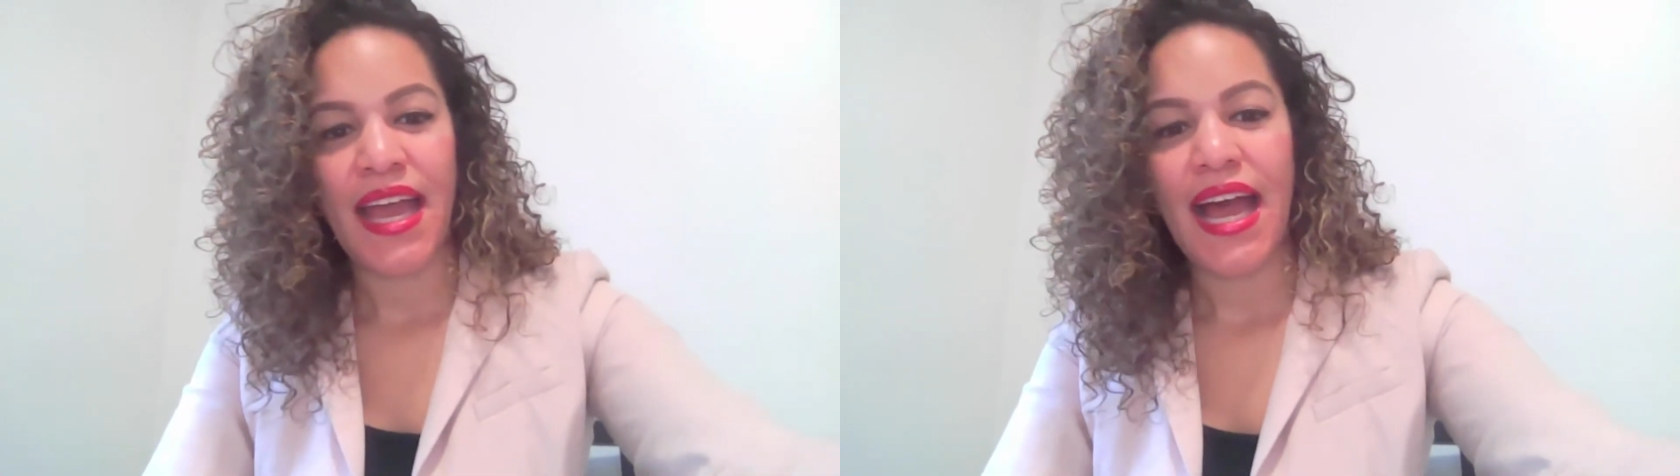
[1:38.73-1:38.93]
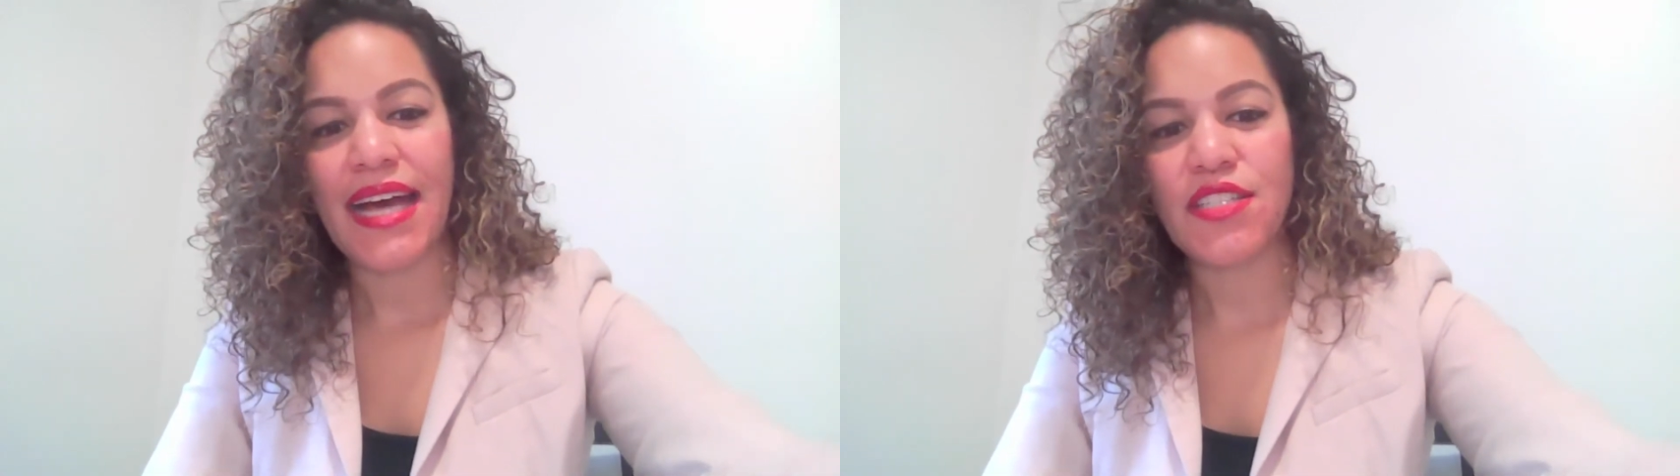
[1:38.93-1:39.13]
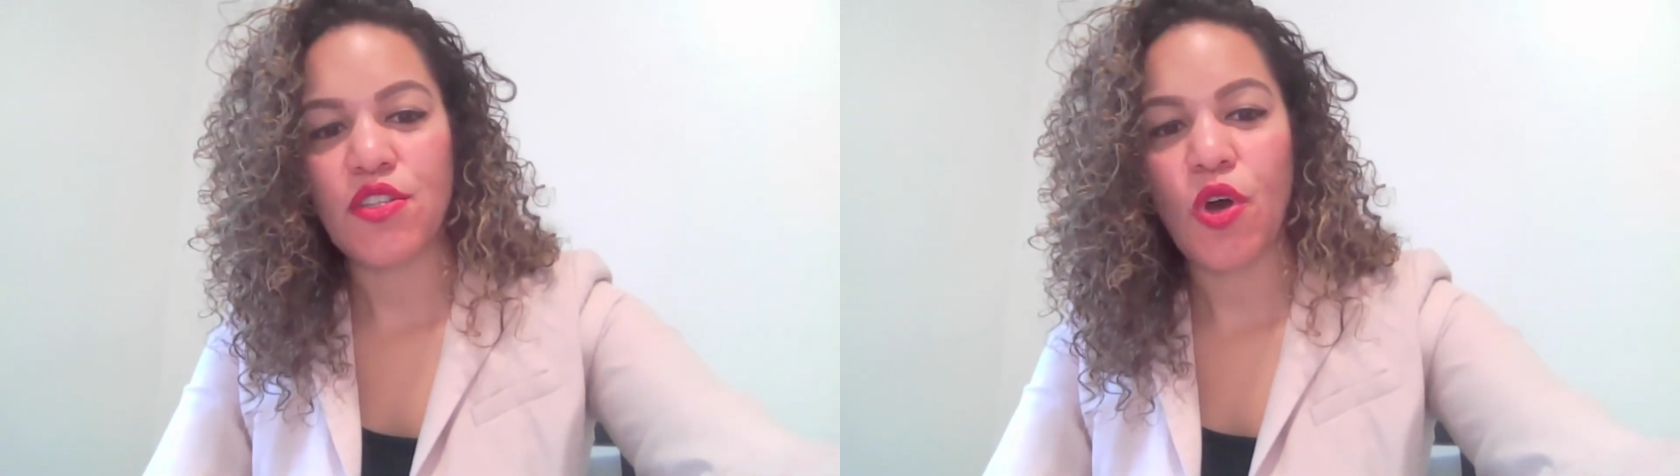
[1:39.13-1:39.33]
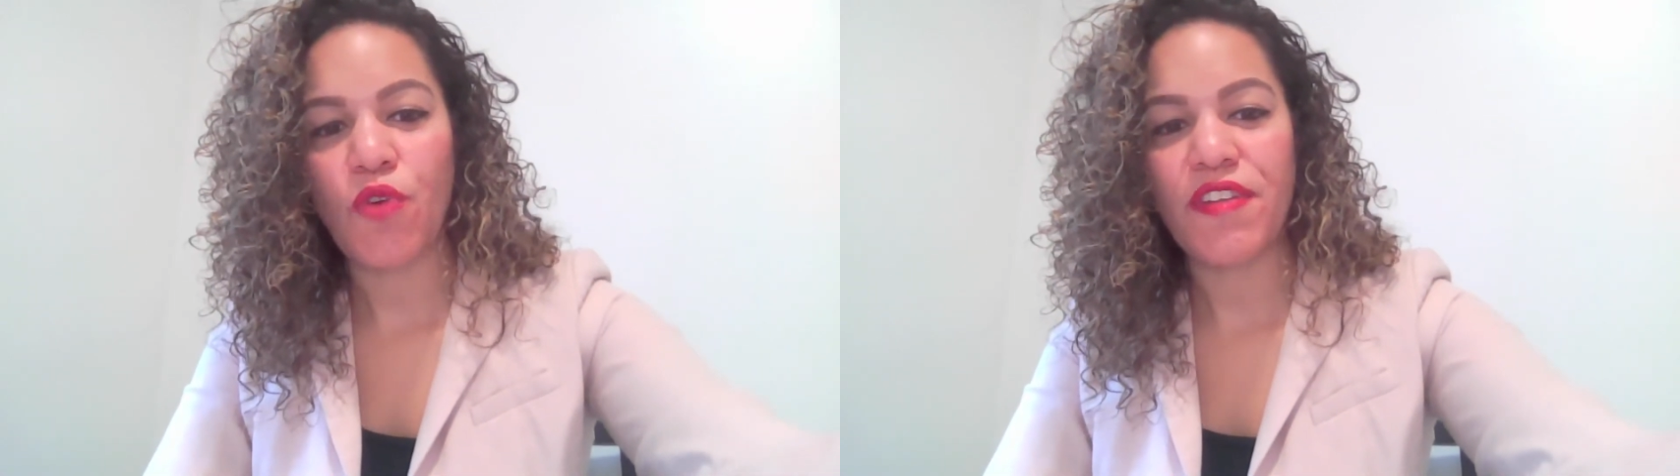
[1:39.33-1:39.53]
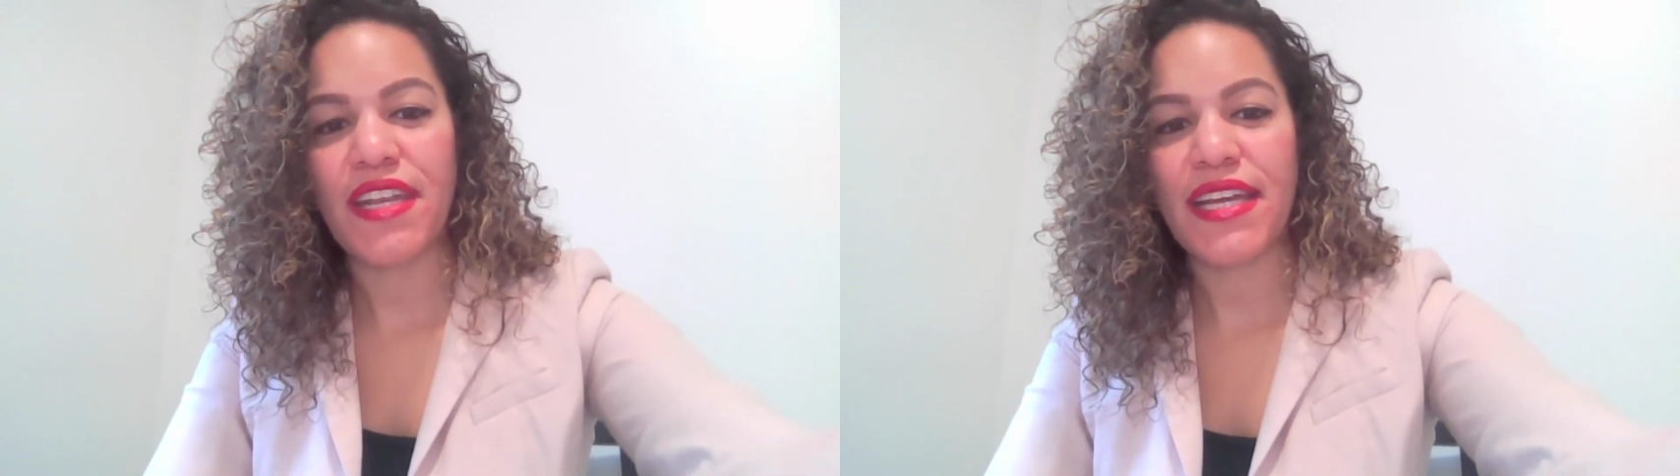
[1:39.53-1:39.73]
As
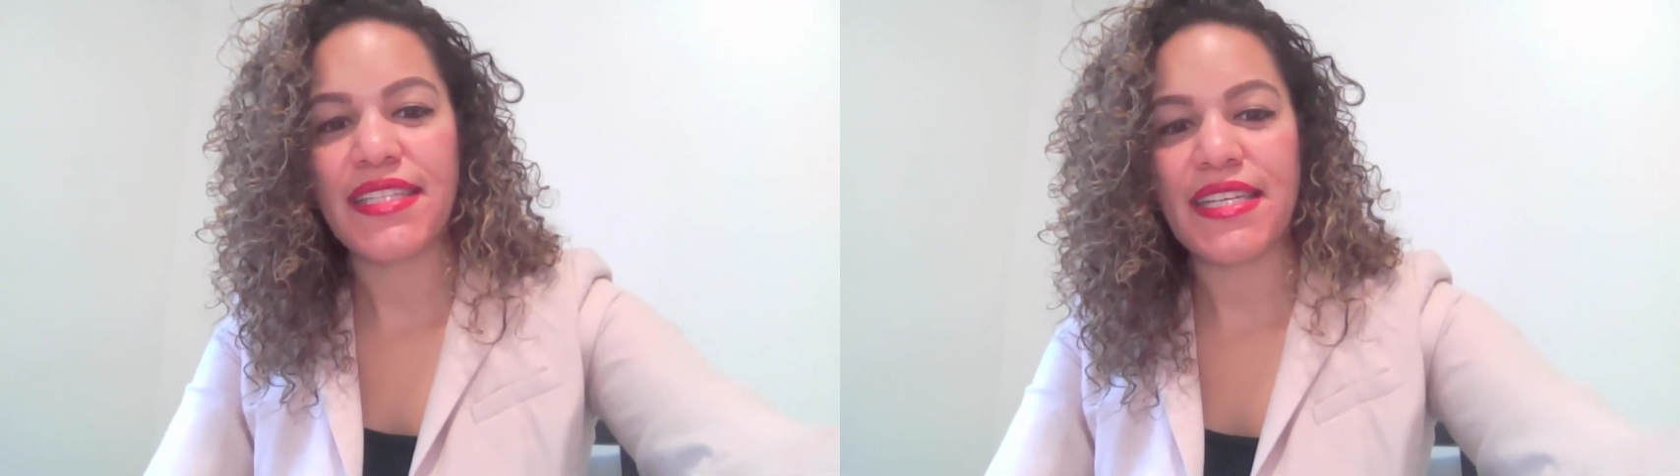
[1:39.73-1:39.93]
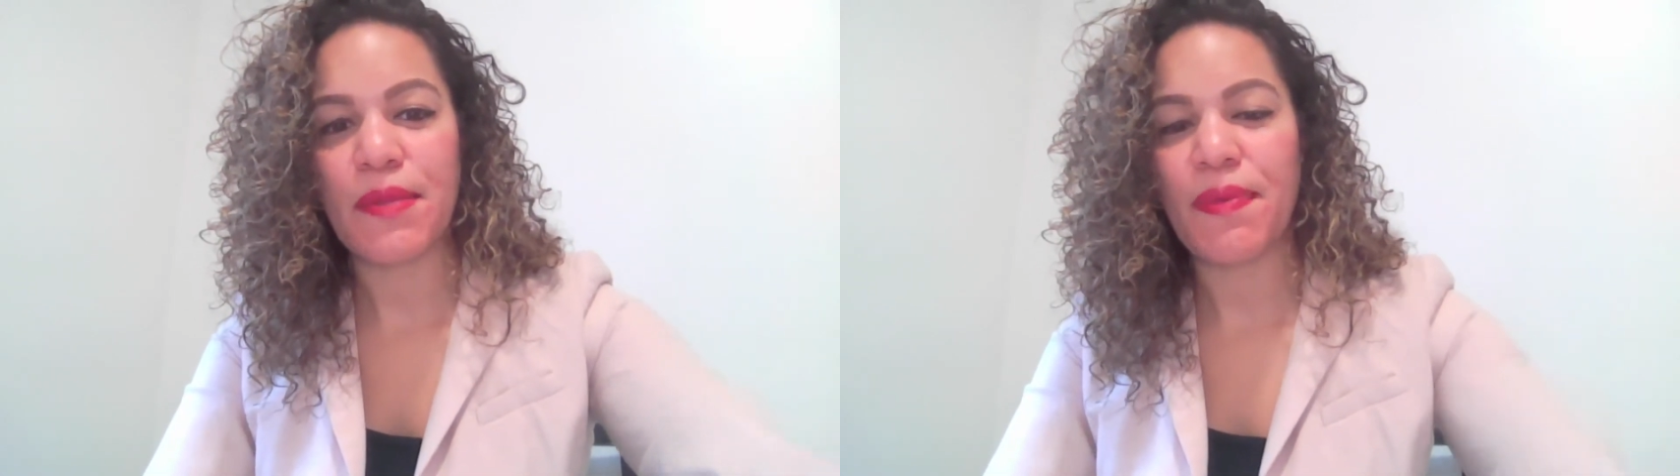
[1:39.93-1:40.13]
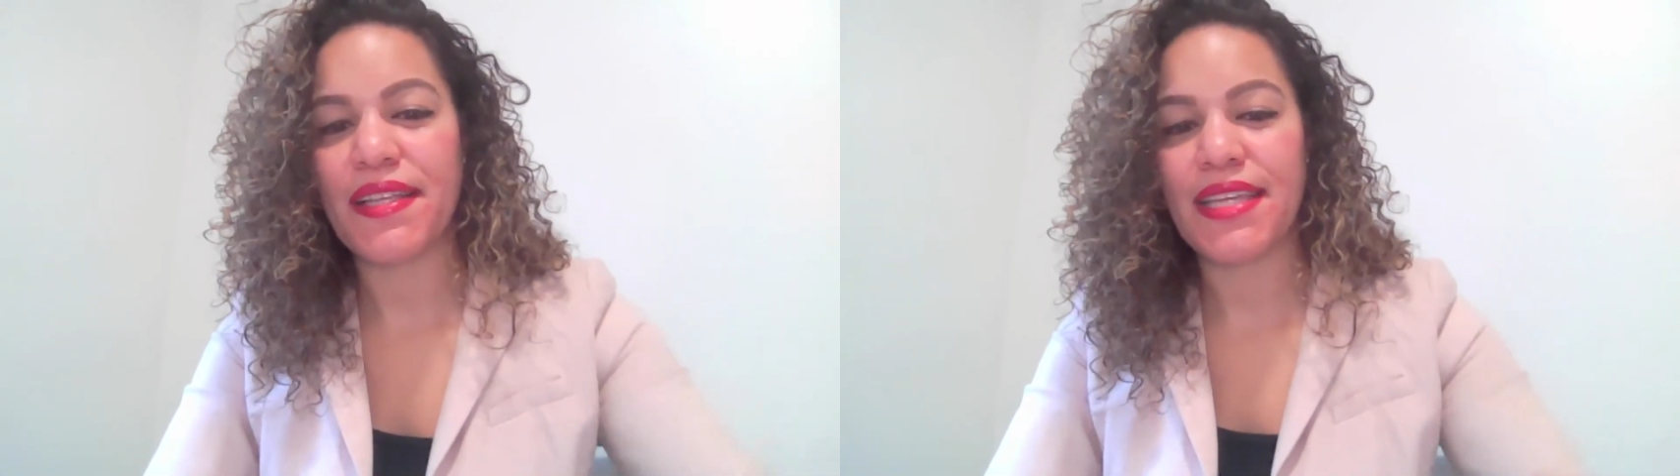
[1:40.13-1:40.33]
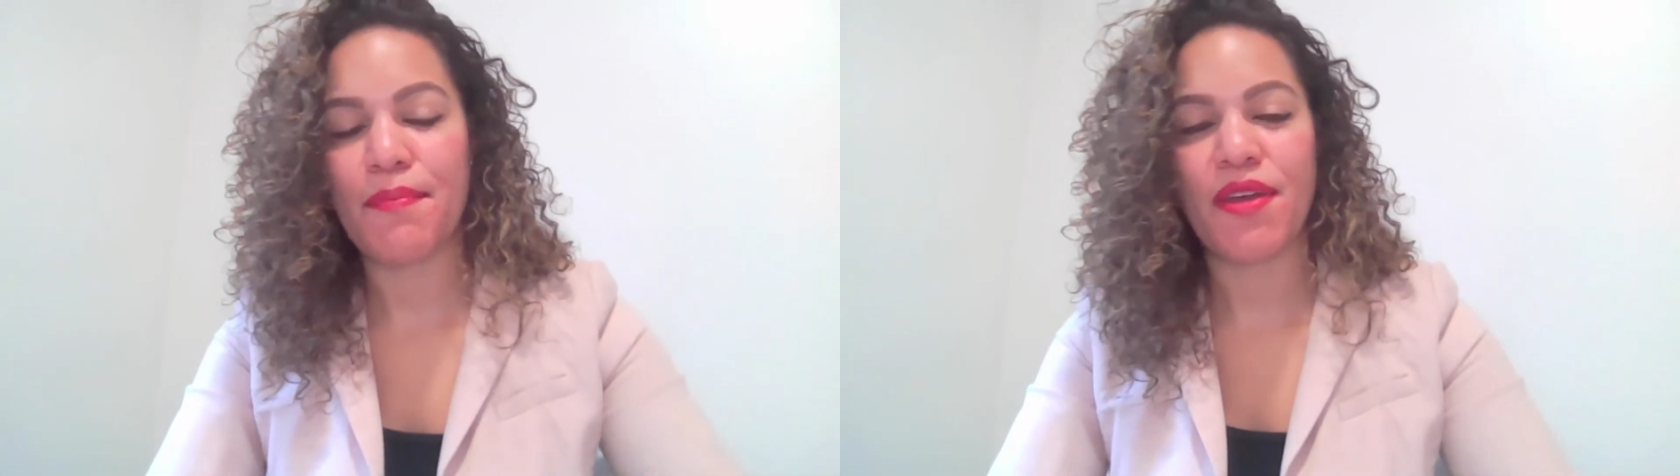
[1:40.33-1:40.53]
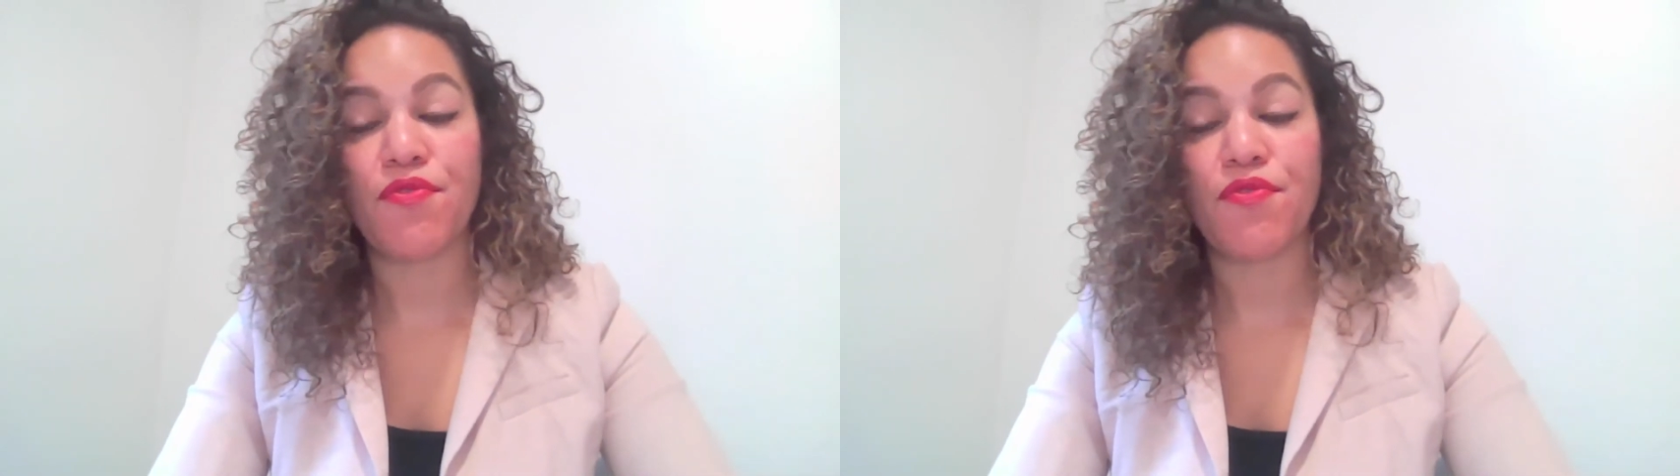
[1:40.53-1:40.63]
COVID-19 pandemic